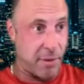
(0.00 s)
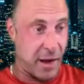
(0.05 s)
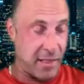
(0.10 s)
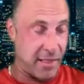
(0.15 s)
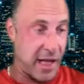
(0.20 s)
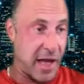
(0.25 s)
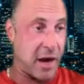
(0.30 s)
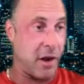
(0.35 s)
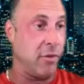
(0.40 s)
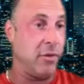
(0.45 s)

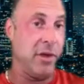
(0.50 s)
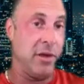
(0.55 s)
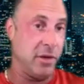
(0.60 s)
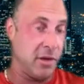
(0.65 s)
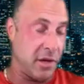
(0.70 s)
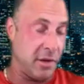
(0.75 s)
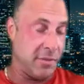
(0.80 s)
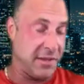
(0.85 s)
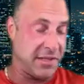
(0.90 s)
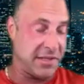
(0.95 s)
bilaterally, you're
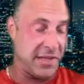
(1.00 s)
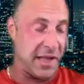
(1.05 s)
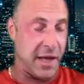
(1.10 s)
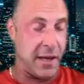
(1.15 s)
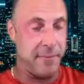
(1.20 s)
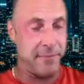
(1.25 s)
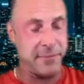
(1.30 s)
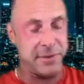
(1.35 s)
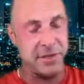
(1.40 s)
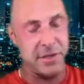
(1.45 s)
going to be set.
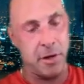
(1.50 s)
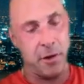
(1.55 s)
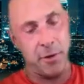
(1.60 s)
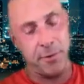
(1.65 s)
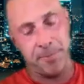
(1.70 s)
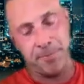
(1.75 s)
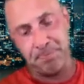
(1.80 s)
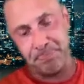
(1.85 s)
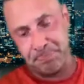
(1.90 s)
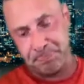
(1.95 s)

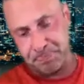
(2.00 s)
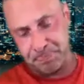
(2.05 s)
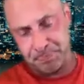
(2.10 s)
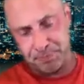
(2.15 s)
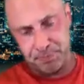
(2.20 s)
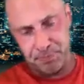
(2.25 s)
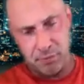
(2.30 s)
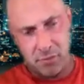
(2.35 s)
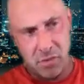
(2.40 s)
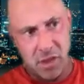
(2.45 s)
So
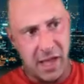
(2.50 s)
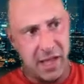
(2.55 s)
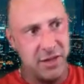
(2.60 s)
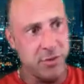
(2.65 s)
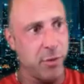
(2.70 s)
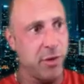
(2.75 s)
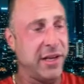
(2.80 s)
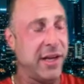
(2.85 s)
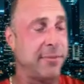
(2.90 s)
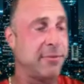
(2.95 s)
it's
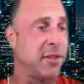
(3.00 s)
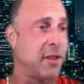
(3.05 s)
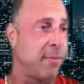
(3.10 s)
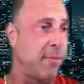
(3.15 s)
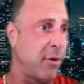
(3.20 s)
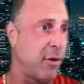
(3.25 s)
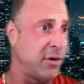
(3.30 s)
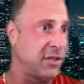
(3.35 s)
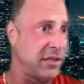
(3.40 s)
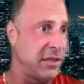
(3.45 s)
really up to the
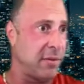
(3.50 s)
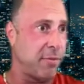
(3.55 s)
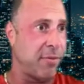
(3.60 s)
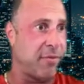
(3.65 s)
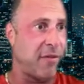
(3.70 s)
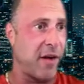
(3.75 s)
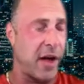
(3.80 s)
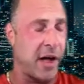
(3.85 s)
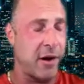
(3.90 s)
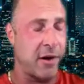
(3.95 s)
person, the
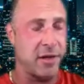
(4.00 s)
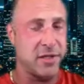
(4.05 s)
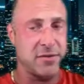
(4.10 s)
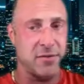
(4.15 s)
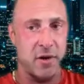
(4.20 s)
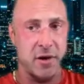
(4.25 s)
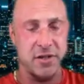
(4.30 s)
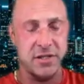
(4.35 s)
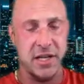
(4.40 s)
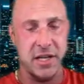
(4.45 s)
provider, as
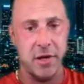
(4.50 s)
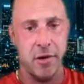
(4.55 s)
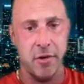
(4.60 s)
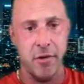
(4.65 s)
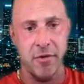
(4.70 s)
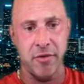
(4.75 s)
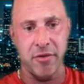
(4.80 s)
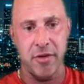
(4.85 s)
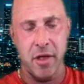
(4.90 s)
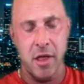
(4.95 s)
far as that
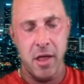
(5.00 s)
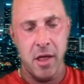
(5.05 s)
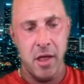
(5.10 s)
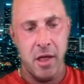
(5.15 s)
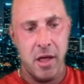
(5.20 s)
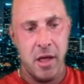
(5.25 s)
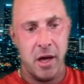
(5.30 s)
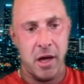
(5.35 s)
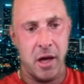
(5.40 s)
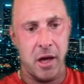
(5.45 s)
goes,
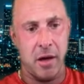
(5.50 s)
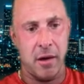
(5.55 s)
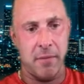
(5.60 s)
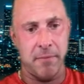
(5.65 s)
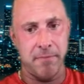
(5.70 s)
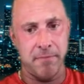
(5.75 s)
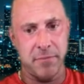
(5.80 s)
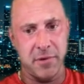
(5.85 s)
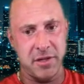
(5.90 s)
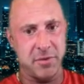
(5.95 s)

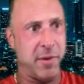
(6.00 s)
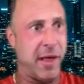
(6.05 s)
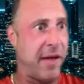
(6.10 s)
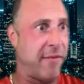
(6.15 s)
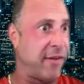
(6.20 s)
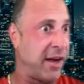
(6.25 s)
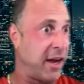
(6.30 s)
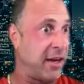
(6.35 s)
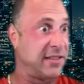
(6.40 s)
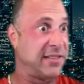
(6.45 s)
because um, we have
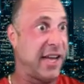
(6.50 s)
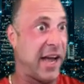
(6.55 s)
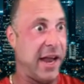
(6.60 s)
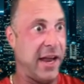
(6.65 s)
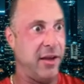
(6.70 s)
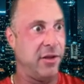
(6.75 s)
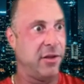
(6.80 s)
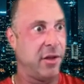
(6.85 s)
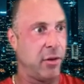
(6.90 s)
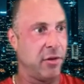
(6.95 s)
like a
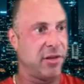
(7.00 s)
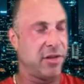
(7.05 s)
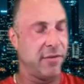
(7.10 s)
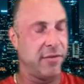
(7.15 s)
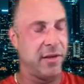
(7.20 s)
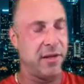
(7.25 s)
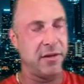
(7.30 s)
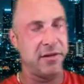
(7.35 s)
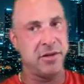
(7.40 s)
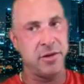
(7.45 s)
tightened dose of
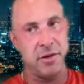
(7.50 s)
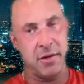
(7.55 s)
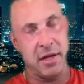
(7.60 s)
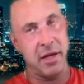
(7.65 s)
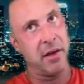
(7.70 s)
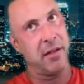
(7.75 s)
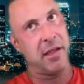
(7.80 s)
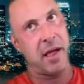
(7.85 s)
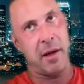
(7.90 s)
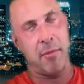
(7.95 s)
it, so you
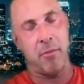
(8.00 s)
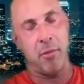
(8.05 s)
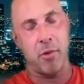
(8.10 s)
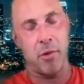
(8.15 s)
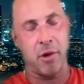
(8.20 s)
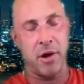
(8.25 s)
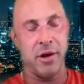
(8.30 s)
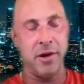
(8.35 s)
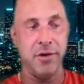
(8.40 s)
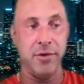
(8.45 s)
get a lot
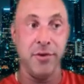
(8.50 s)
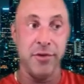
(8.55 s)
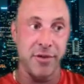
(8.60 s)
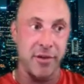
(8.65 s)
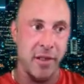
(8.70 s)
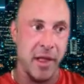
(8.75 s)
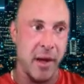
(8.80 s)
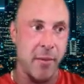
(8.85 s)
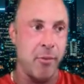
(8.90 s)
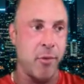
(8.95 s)
more and use a
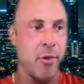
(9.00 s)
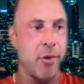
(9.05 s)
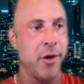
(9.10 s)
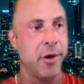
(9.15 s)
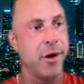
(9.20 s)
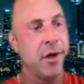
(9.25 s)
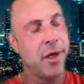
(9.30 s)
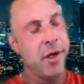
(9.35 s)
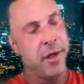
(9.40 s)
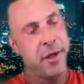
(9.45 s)
lot more.
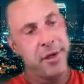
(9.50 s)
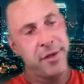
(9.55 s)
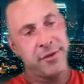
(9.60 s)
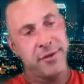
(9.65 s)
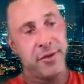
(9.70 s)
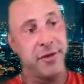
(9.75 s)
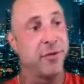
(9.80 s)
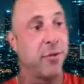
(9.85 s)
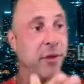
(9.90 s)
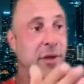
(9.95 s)

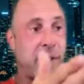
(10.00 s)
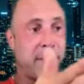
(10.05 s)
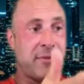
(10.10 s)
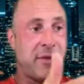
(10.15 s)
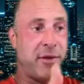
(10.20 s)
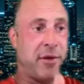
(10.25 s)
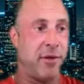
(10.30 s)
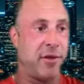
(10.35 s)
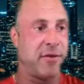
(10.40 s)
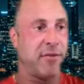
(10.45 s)
So it's really up
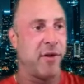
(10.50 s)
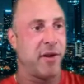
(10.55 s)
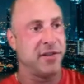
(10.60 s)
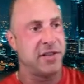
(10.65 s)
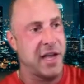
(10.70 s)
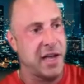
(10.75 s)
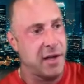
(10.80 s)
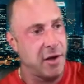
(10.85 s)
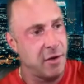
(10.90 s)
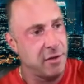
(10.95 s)
to you as far as
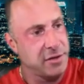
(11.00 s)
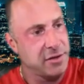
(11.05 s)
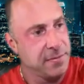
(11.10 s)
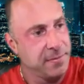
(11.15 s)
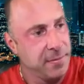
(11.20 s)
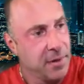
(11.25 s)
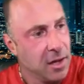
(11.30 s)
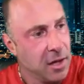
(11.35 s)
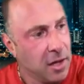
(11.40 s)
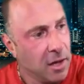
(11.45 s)
that goes.
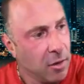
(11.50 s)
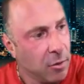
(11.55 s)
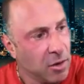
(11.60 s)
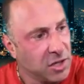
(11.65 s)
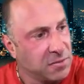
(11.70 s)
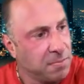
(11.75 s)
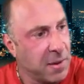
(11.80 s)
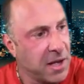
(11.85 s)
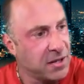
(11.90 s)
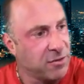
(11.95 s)

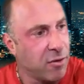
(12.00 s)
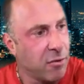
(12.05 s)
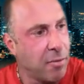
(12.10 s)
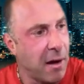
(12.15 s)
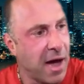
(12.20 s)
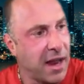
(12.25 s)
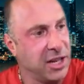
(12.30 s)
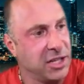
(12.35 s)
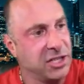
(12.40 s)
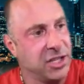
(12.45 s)
What's best for
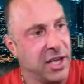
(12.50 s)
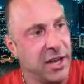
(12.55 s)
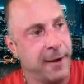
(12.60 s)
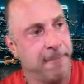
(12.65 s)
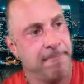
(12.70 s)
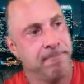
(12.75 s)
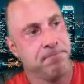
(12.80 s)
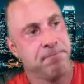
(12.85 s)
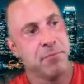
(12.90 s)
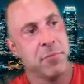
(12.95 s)
body shedding?
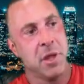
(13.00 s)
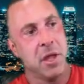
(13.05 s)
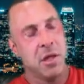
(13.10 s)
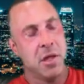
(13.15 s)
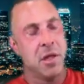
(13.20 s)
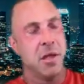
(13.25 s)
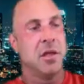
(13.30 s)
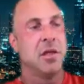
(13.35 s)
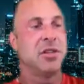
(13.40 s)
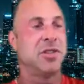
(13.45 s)

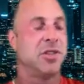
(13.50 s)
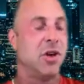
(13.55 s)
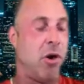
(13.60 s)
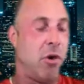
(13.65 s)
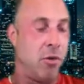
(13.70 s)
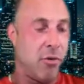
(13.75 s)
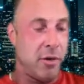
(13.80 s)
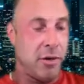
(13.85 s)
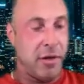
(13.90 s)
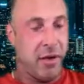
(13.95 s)

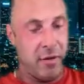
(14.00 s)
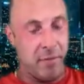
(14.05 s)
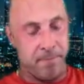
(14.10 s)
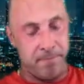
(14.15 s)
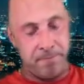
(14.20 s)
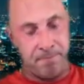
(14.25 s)
So it,